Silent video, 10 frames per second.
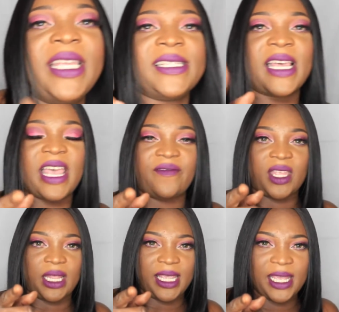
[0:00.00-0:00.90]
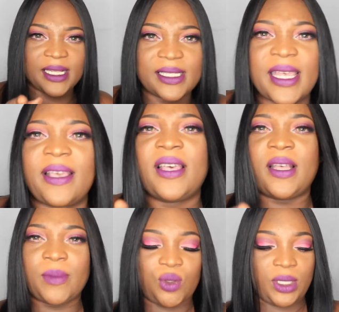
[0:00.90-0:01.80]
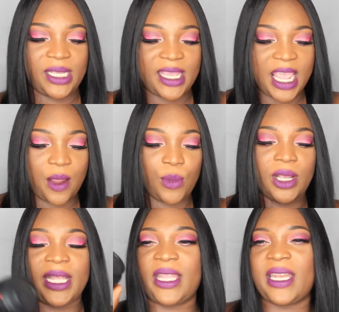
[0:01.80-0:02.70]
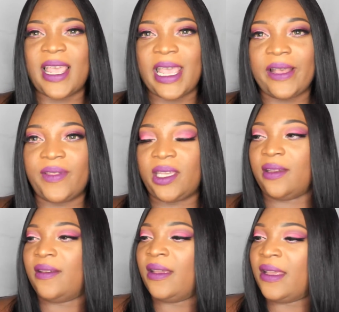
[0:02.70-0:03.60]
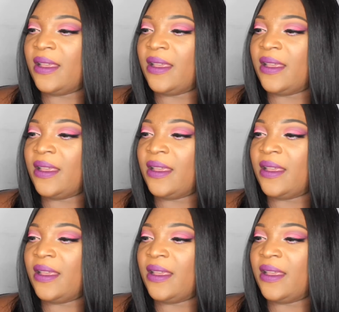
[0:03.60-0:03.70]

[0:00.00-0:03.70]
lens. I have the lens that comes with the camera, and then I have the